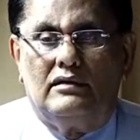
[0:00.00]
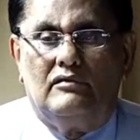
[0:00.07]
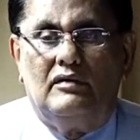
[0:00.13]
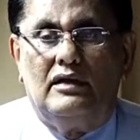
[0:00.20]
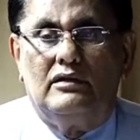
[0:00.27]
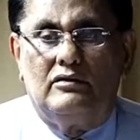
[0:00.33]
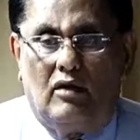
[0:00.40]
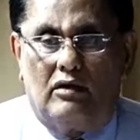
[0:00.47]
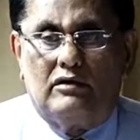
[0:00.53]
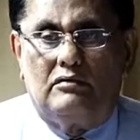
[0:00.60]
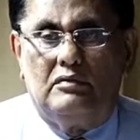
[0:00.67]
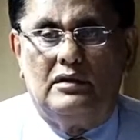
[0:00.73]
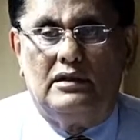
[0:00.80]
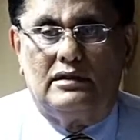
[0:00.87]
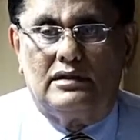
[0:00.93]
will not
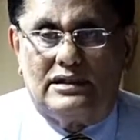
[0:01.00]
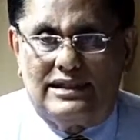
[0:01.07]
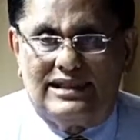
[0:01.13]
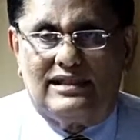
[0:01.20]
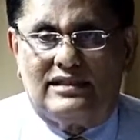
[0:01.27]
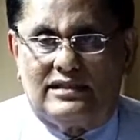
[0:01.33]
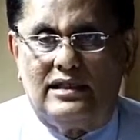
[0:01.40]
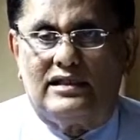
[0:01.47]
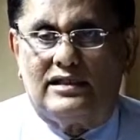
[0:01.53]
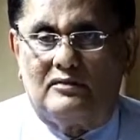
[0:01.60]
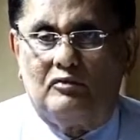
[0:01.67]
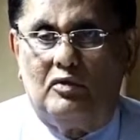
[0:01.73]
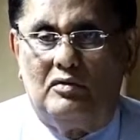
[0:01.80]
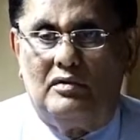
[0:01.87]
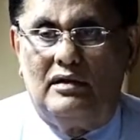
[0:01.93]
be a
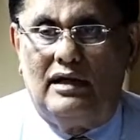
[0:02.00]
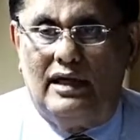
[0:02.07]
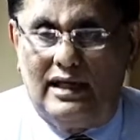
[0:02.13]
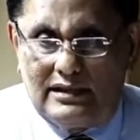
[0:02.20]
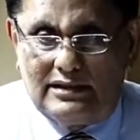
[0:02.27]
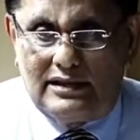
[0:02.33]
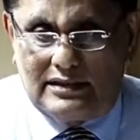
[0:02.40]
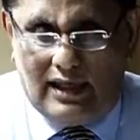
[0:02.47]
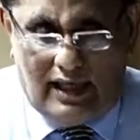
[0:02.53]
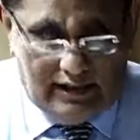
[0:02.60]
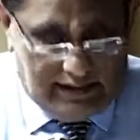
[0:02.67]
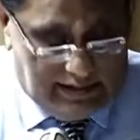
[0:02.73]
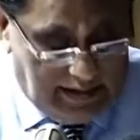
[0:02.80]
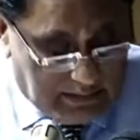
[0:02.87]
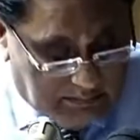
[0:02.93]
successful
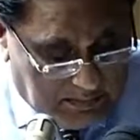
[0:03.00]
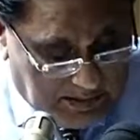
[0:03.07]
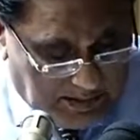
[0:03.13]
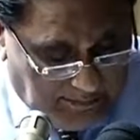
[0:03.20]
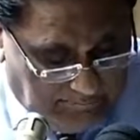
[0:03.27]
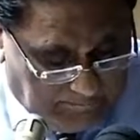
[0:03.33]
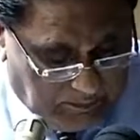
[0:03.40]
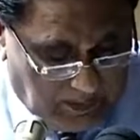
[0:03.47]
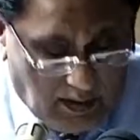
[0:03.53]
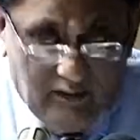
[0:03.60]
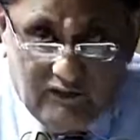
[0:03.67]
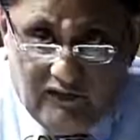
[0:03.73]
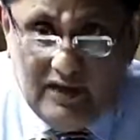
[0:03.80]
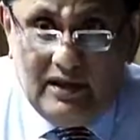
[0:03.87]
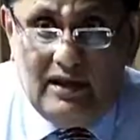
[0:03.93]
exercise. Let me
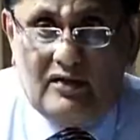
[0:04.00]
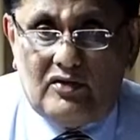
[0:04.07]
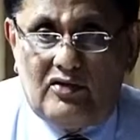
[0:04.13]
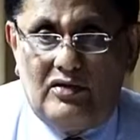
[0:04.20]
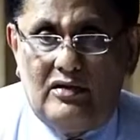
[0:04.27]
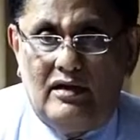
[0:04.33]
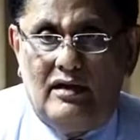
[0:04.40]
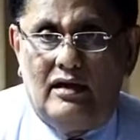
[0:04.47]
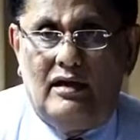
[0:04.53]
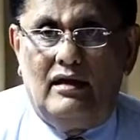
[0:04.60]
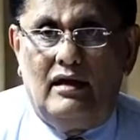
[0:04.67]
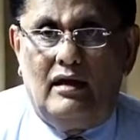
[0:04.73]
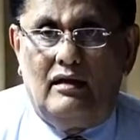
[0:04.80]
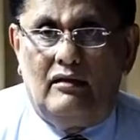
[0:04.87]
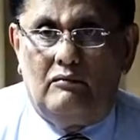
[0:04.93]
finish
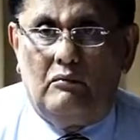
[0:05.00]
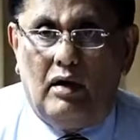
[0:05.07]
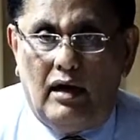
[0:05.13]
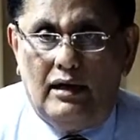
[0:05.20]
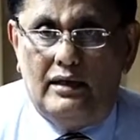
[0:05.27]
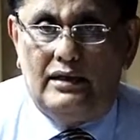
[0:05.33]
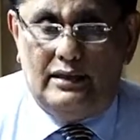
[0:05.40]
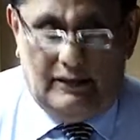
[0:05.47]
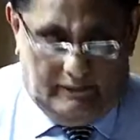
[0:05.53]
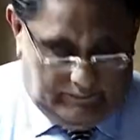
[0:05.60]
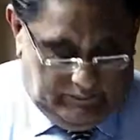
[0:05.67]
by